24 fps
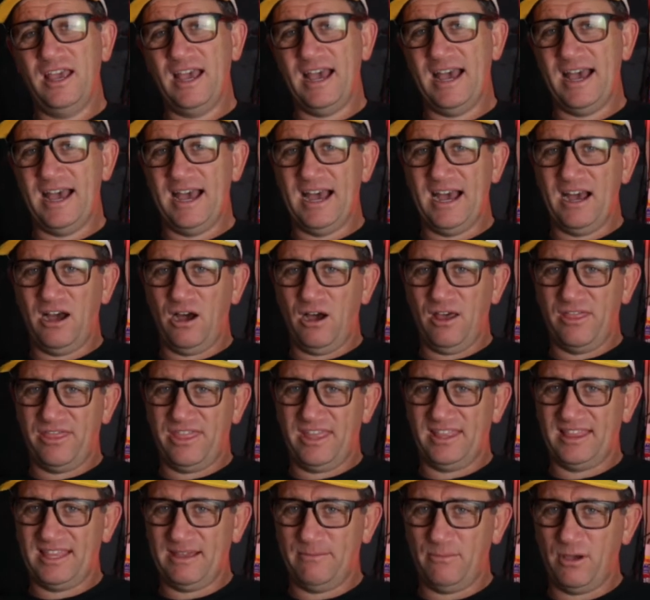I
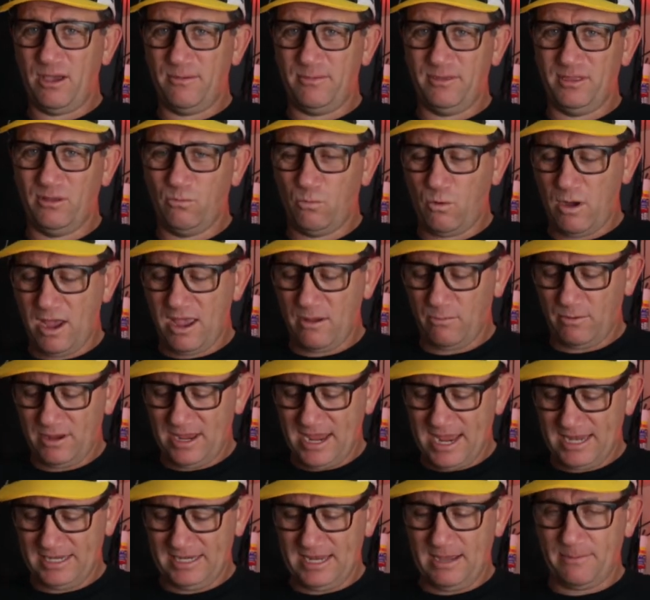think that may be the way
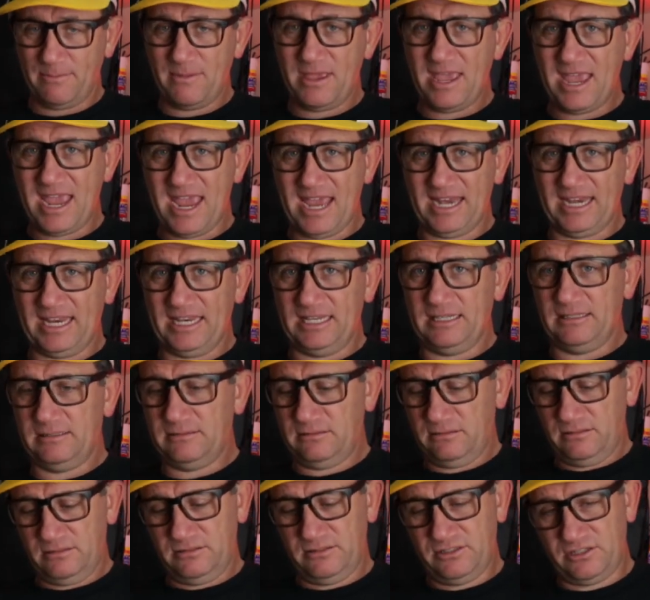we end up heading.
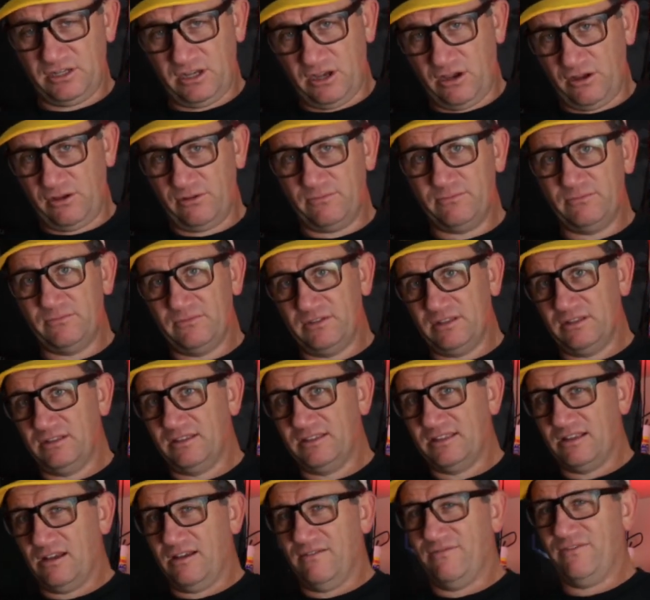So
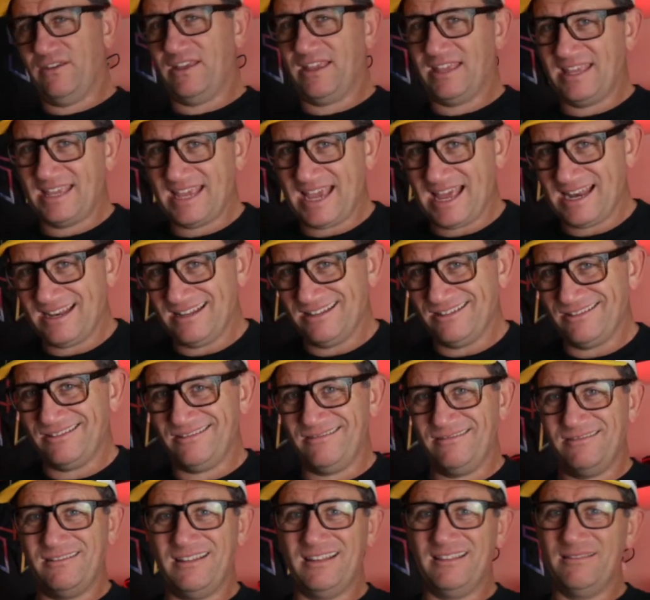I think
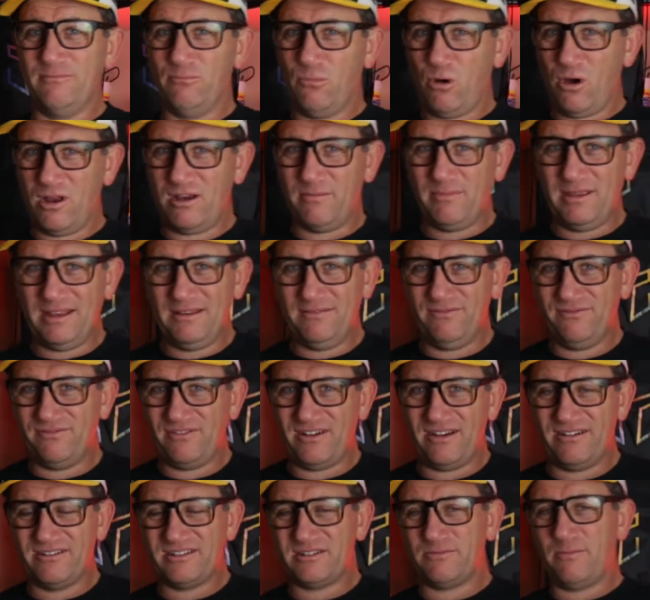Canon might have been
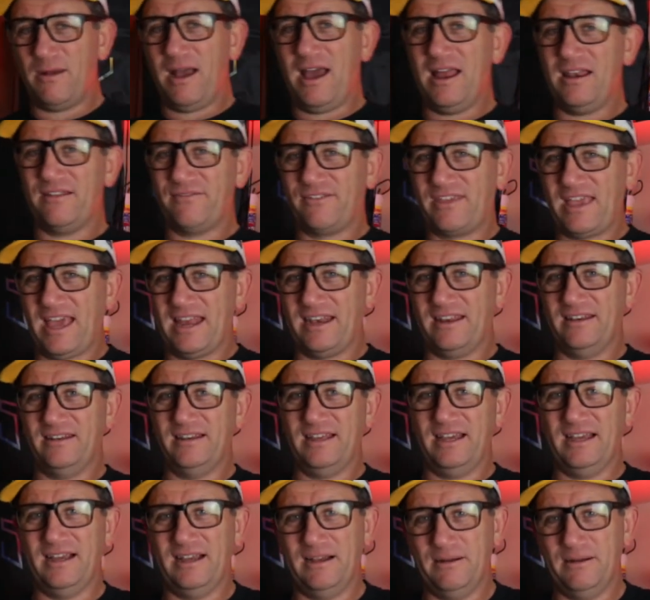very smart of Canon.